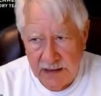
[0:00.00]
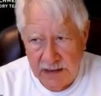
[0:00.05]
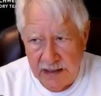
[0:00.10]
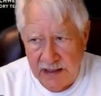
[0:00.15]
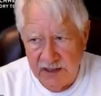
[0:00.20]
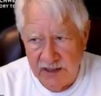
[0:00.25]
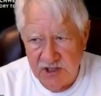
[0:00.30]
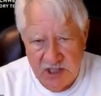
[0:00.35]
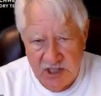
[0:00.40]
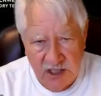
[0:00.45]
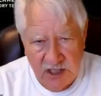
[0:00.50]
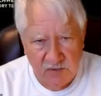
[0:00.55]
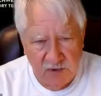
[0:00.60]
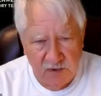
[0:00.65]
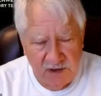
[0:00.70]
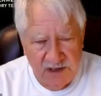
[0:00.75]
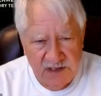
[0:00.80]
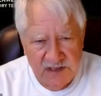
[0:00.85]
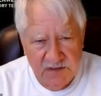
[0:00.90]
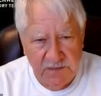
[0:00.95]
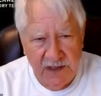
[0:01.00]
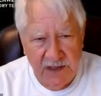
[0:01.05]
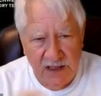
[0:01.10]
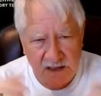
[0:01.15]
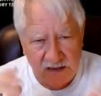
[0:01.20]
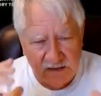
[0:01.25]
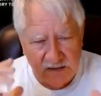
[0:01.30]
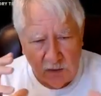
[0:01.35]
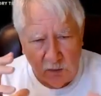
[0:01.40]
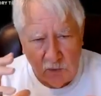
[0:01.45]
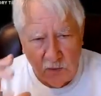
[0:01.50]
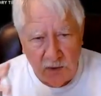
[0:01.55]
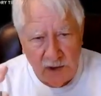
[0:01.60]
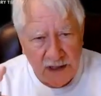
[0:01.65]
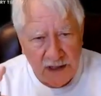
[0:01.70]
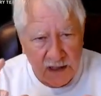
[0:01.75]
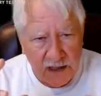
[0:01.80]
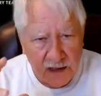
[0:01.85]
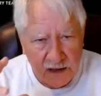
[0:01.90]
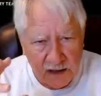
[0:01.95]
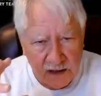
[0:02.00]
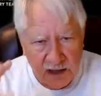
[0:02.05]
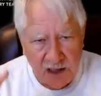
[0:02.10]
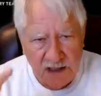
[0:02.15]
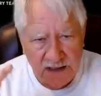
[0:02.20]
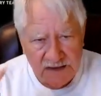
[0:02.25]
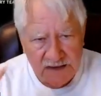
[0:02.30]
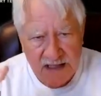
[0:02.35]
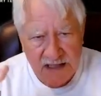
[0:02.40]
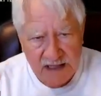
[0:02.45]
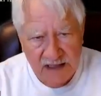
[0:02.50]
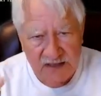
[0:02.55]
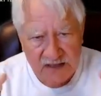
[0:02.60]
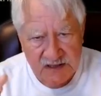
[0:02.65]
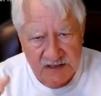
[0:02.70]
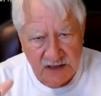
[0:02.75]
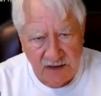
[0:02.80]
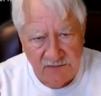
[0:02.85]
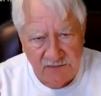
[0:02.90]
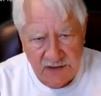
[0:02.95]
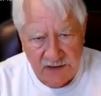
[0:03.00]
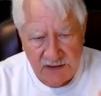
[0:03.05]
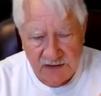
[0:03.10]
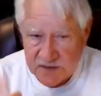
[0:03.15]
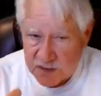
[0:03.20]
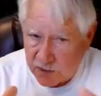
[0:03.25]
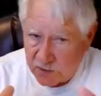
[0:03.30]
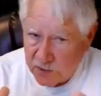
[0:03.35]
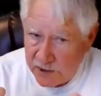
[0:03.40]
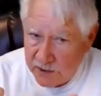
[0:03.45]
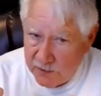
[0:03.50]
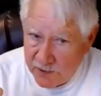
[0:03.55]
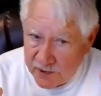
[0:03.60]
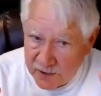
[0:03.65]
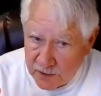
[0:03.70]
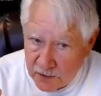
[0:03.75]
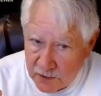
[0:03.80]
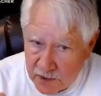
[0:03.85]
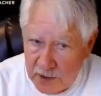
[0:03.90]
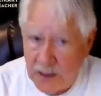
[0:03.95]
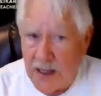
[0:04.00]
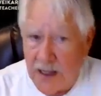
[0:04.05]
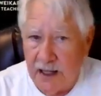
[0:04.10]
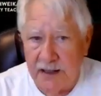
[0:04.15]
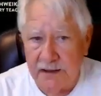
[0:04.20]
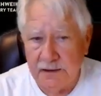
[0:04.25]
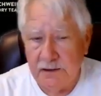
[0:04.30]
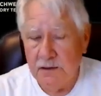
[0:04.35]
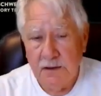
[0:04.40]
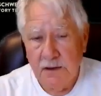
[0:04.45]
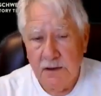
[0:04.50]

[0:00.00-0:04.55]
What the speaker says: And generally speaking, the Whig context of this, agree with it or not,